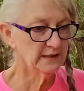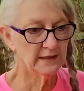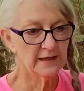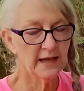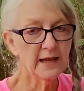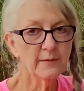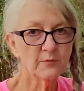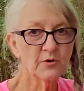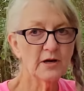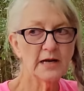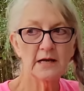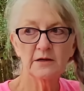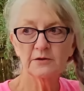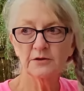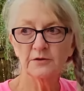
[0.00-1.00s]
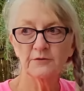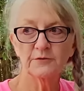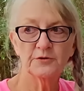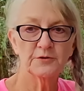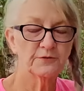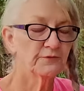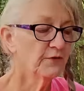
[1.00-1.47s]
a campground or
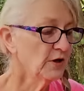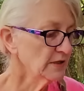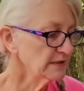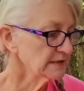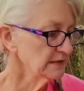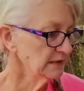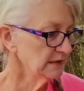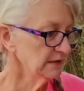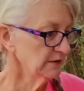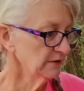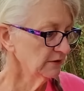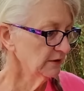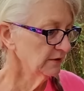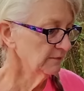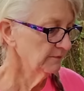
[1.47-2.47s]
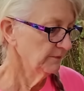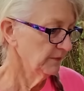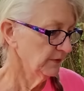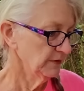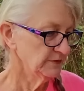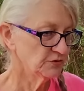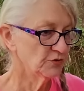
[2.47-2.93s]
your faucet or
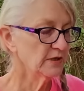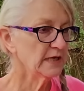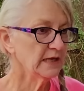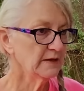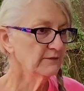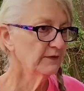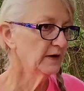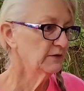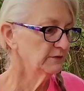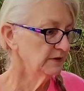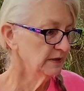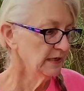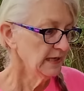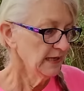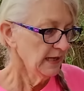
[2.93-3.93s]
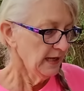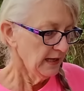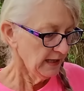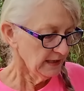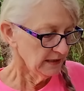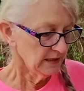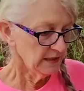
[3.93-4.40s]
a drinking fountain,
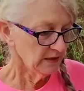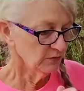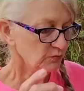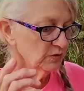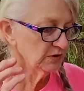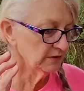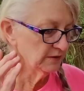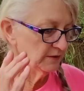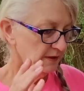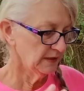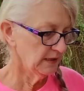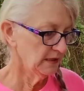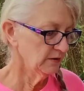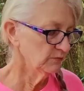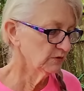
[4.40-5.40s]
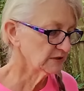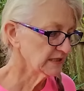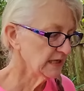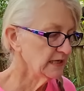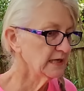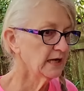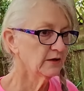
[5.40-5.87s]
and it will
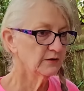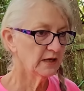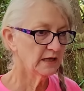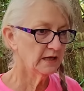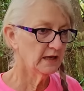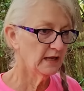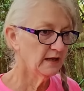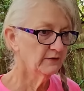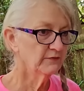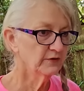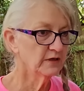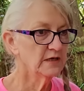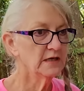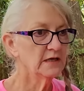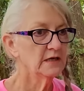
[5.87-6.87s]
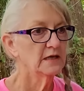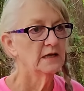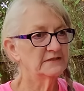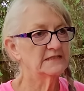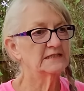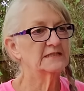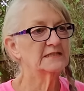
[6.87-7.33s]
take out every
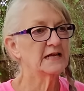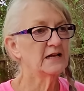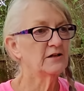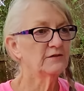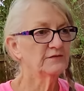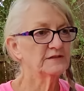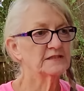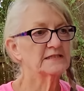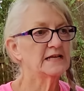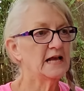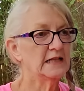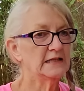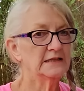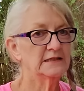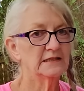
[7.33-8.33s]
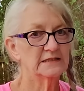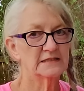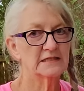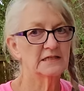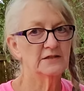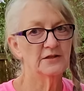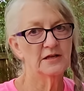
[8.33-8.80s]
dissolved solid that's
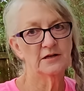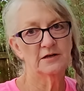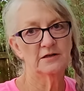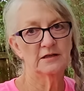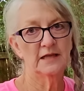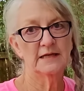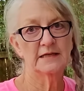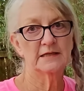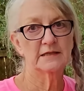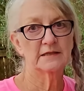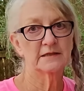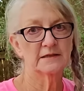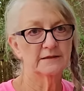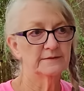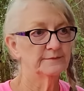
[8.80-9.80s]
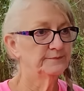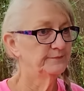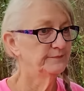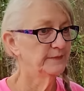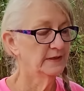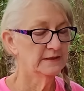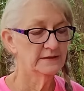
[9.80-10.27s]
in there, like
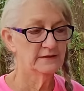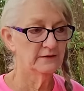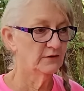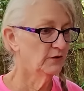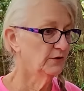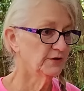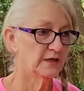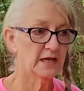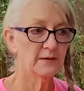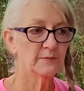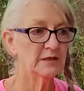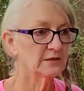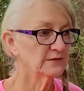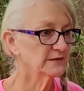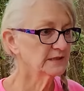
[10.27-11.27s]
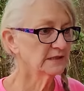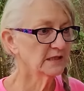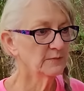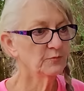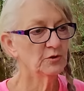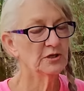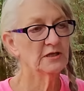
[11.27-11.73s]
all the chemicals that they
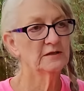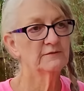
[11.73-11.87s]
put in,